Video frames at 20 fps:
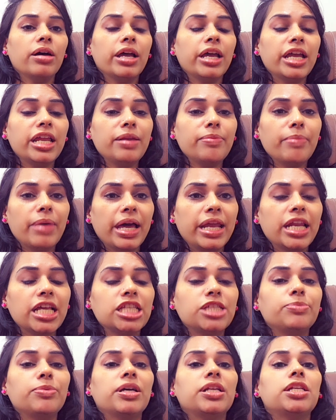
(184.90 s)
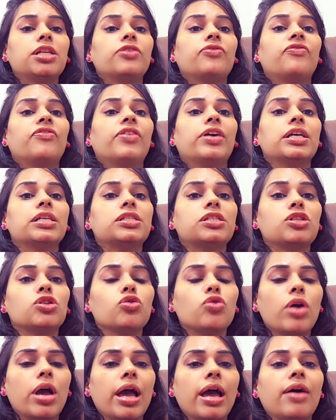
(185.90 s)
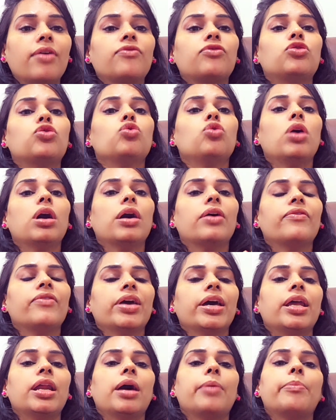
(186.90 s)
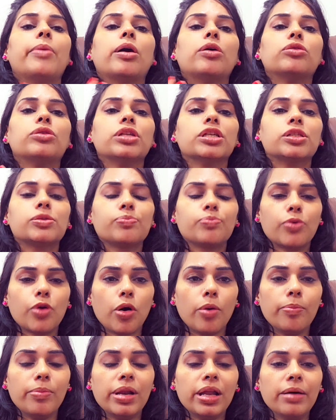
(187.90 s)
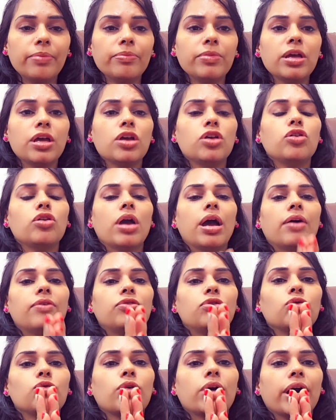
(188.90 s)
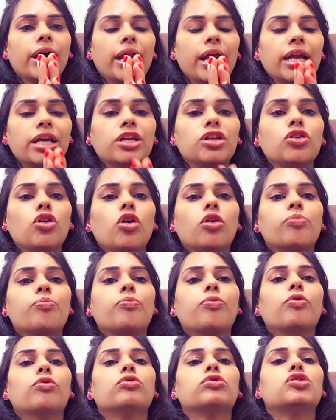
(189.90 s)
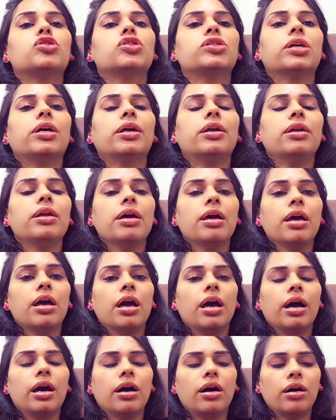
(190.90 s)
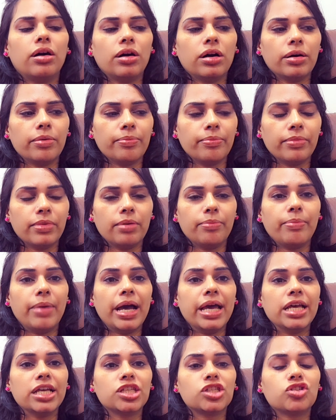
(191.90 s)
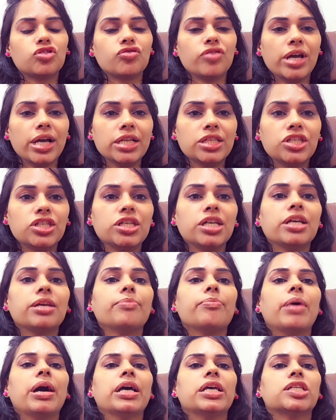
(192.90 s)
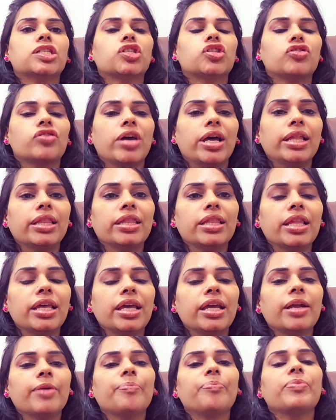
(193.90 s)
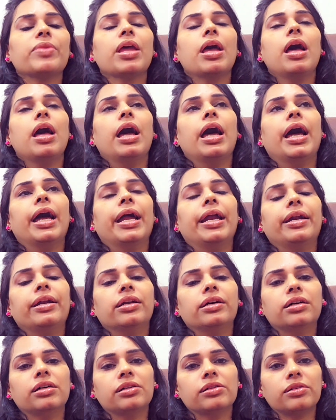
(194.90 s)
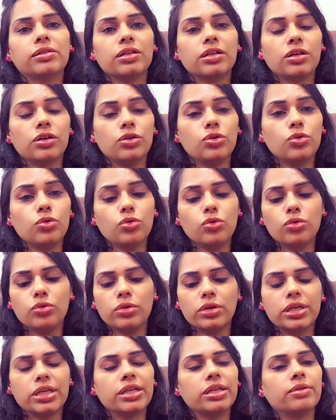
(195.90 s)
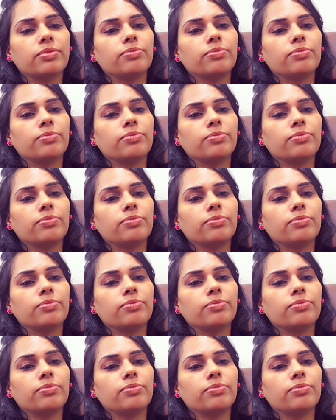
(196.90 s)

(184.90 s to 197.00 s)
In management, first you have to aware about this problem. You have to correct your posture by stretching, by strengthening, and do